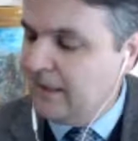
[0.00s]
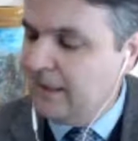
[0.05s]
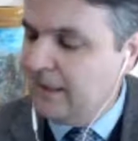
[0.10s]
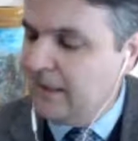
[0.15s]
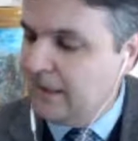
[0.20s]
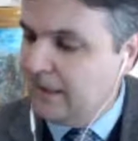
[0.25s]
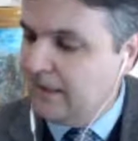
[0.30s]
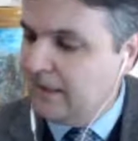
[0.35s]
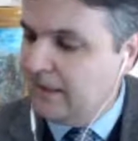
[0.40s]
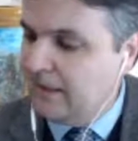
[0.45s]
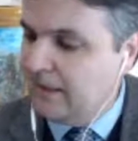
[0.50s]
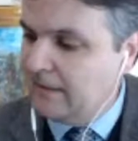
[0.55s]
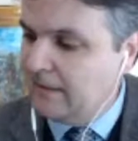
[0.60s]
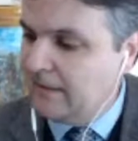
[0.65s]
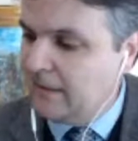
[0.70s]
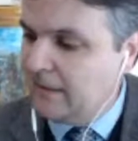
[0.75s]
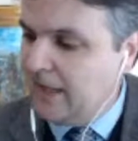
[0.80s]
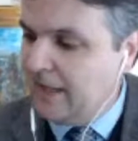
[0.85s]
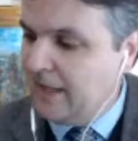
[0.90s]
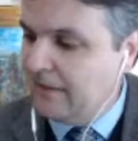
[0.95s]

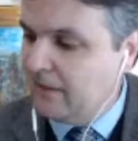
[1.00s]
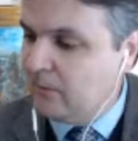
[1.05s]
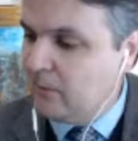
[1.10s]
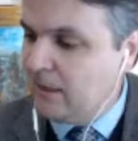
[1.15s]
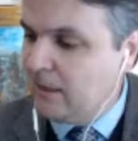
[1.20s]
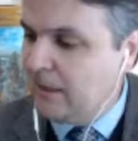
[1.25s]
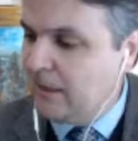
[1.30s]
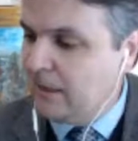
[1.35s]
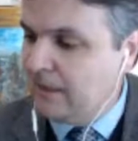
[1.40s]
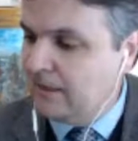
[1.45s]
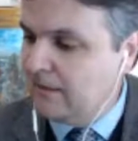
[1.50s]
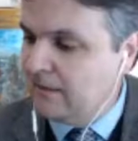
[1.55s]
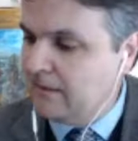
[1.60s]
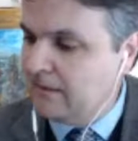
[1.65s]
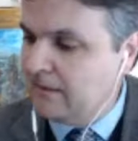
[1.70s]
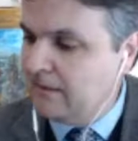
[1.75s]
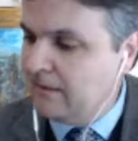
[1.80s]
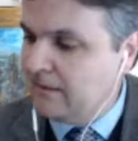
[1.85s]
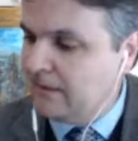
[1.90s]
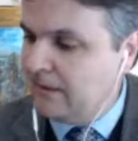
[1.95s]
And the other one,
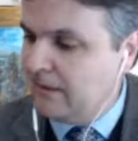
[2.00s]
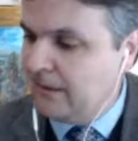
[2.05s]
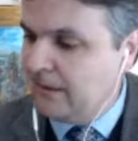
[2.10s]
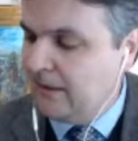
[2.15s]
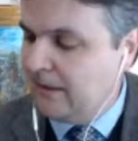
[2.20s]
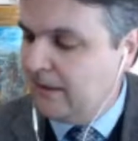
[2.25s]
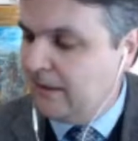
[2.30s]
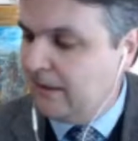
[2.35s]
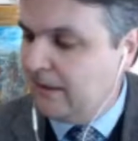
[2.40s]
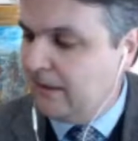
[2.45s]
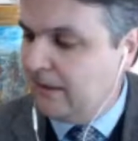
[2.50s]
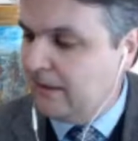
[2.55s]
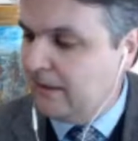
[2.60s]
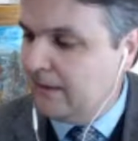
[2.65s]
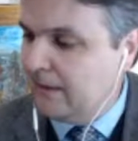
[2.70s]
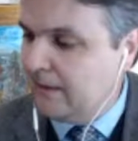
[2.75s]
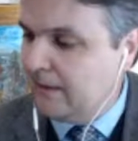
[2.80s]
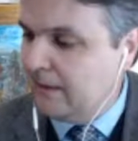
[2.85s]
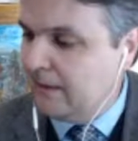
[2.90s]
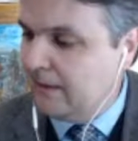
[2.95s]

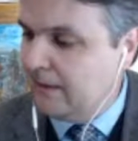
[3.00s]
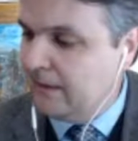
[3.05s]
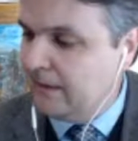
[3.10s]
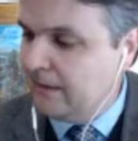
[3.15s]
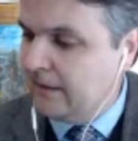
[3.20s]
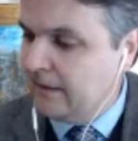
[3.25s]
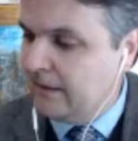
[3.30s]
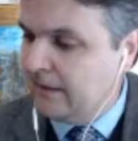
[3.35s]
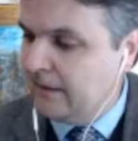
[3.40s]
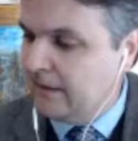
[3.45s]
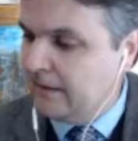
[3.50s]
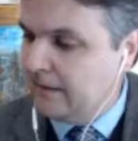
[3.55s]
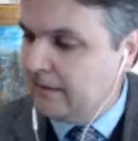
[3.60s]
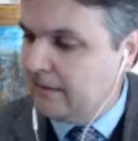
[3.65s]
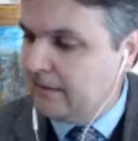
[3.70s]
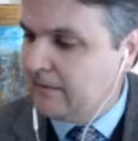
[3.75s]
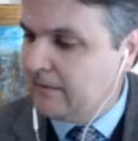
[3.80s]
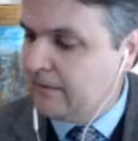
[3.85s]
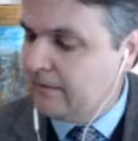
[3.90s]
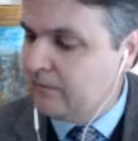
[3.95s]
it
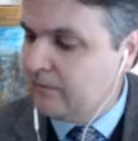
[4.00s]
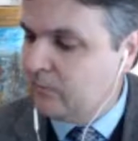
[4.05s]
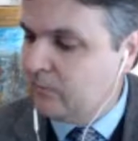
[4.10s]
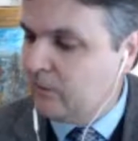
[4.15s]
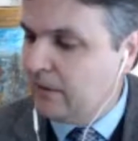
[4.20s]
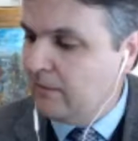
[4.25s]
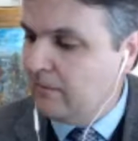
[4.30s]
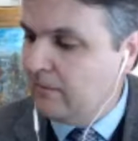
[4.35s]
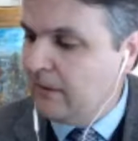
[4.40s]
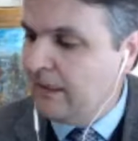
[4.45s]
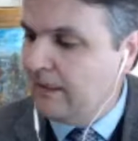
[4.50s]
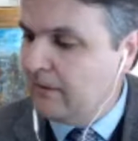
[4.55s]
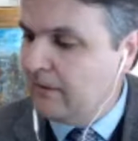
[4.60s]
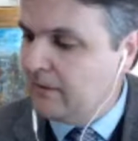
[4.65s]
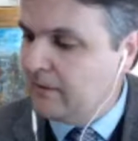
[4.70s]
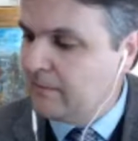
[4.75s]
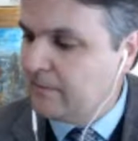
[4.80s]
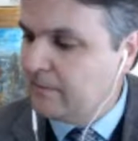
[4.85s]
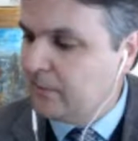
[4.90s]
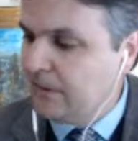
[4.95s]
is 1 minus
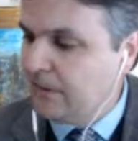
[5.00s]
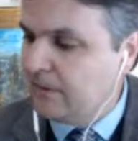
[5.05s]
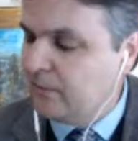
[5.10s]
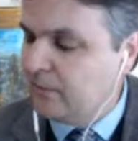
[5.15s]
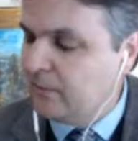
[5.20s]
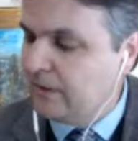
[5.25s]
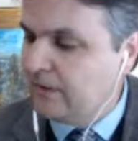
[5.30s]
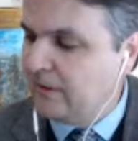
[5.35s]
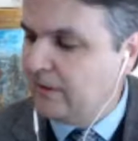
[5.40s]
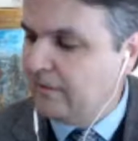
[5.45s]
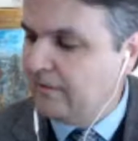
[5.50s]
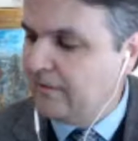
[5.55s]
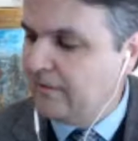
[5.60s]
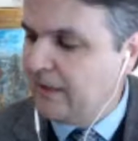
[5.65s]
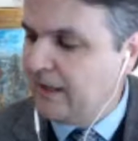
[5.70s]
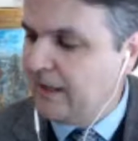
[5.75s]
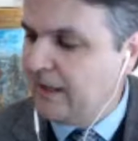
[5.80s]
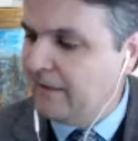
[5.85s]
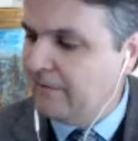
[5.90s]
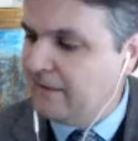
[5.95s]

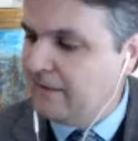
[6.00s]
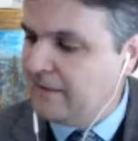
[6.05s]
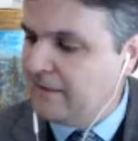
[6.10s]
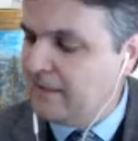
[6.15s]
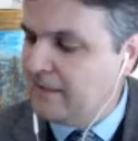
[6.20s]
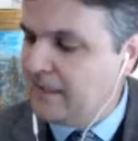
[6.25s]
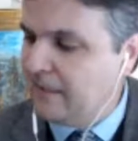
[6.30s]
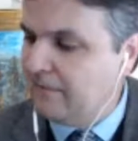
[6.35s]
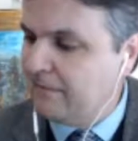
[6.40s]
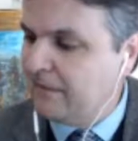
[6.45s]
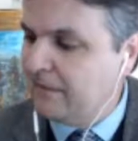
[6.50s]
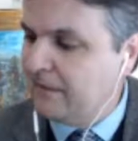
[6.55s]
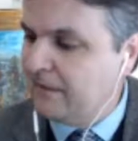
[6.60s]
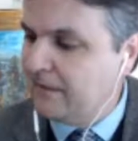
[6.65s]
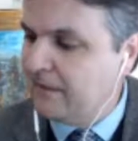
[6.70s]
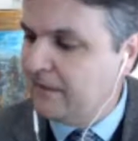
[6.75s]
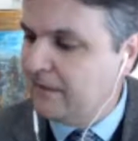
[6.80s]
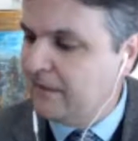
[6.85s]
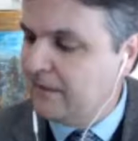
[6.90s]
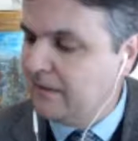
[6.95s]
0.25 is
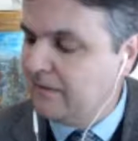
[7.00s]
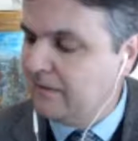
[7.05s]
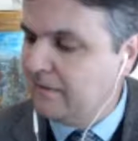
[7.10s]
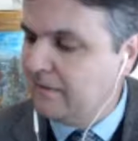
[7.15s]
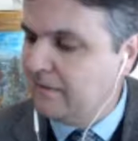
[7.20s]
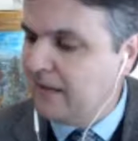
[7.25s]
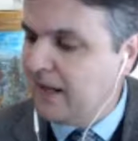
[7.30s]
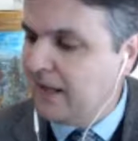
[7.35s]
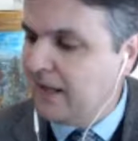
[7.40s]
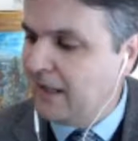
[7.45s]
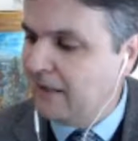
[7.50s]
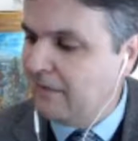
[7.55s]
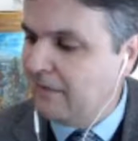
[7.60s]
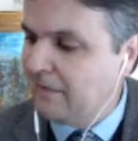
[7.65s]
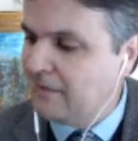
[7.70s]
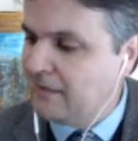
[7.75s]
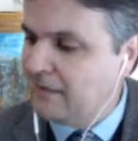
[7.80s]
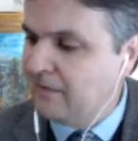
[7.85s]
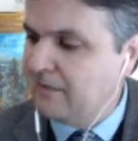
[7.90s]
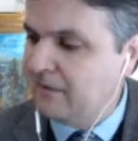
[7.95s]
75,
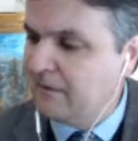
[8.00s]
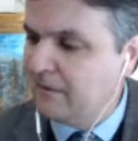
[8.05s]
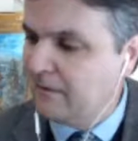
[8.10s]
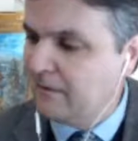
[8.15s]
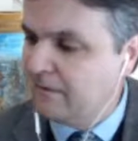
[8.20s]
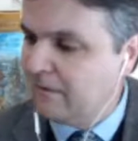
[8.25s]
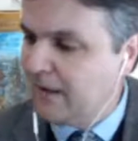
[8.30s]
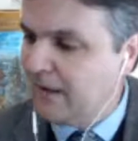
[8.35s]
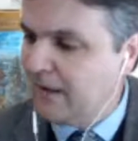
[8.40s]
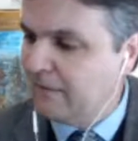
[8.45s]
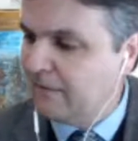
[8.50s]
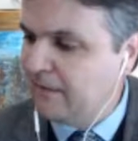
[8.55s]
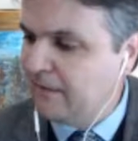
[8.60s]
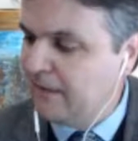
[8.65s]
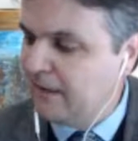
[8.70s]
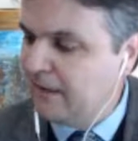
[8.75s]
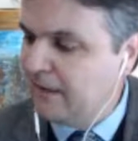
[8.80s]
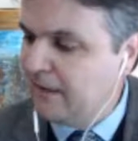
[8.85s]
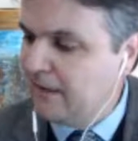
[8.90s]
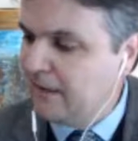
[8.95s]
75.
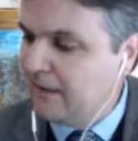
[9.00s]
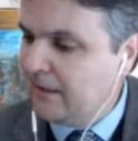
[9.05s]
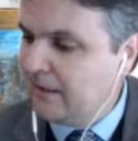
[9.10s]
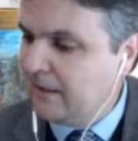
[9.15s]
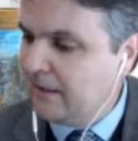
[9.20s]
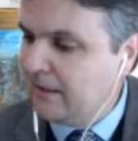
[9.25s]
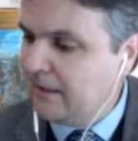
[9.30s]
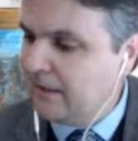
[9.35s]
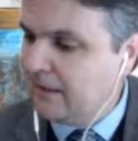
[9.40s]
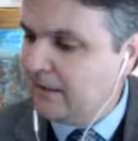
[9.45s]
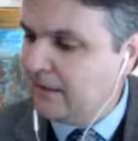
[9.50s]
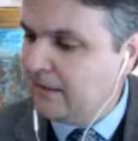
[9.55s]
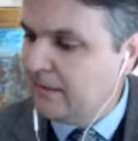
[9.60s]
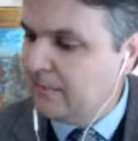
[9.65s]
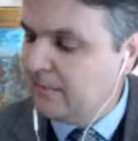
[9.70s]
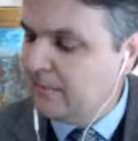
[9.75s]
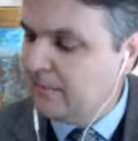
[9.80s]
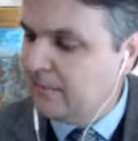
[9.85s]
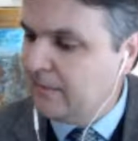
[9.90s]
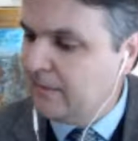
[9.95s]

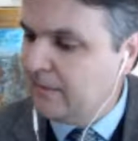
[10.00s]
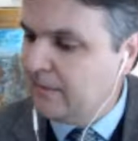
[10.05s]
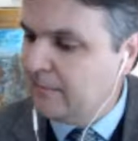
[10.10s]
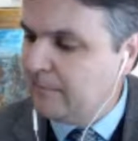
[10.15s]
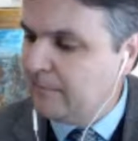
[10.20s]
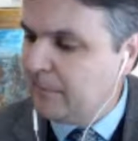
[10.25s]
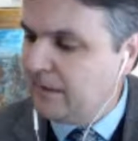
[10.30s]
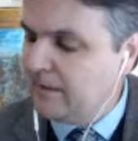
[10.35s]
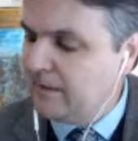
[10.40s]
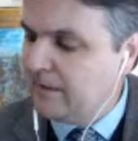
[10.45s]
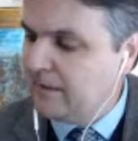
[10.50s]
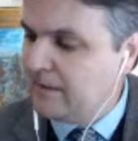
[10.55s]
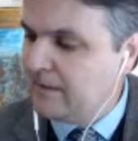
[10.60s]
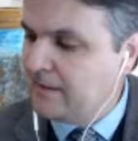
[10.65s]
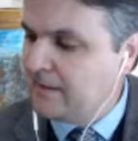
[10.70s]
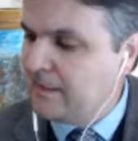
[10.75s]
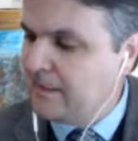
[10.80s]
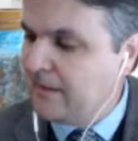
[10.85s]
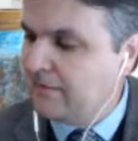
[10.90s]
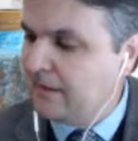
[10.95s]

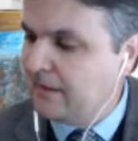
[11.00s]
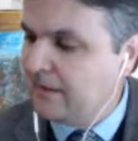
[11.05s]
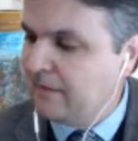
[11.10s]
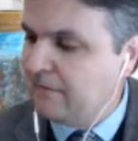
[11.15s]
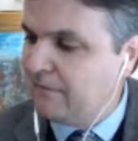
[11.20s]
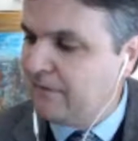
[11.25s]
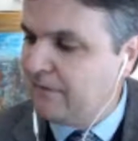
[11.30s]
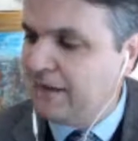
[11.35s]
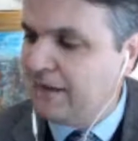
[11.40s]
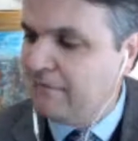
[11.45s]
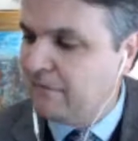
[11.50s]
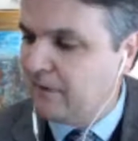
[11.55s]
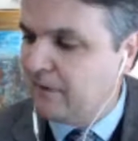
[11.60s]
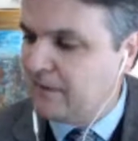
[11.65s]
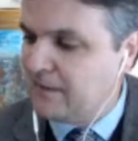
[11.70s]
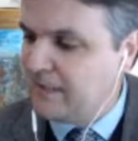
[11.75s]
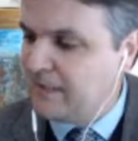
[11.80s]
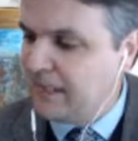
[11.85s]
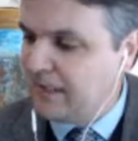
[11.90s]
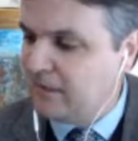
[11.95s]
It's 75
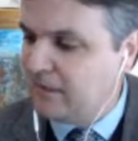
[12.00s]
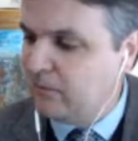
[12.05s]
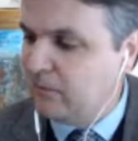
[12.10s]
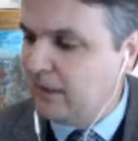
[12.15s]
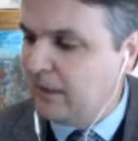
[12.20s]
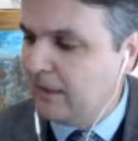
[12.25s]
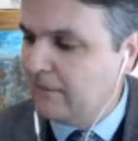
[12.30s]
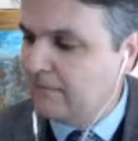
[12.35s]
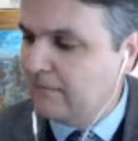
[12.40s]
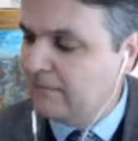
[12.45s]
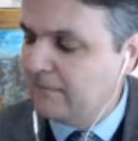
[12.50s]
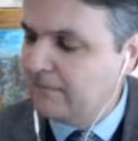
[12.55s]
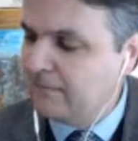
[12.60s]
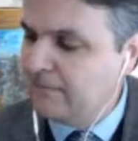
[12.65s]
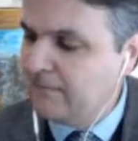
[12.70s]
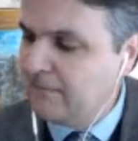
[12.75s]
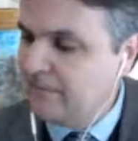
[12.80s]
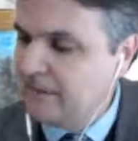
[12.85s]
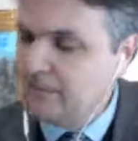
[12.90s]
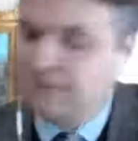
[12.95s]
for the second one.
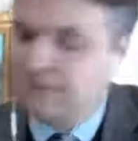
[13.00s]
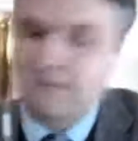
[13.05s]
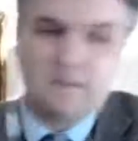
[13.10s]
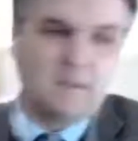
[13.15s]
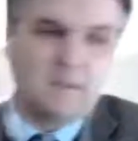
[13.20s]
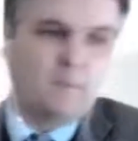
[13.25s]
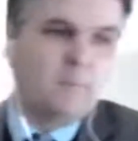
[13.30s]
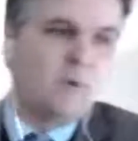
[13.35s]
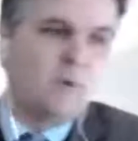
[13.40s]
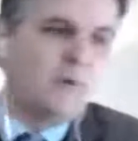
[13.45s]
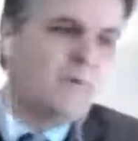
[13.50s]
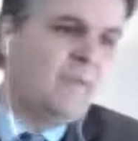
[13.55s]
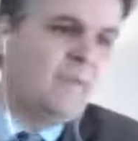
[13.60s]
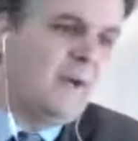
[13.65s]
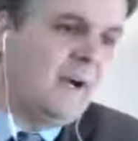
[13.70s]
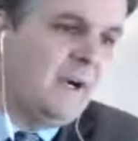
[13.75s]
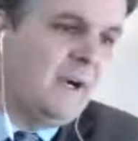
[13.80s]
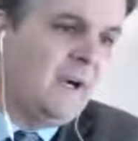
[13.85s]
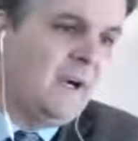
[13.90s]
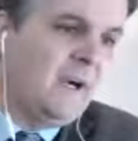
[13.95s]
So
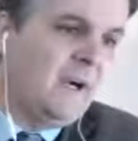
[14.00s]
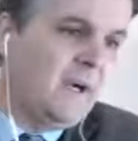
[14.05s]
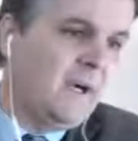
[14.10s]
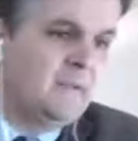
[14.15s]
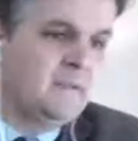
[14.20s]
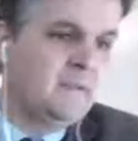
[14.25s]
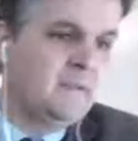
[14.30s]
both are,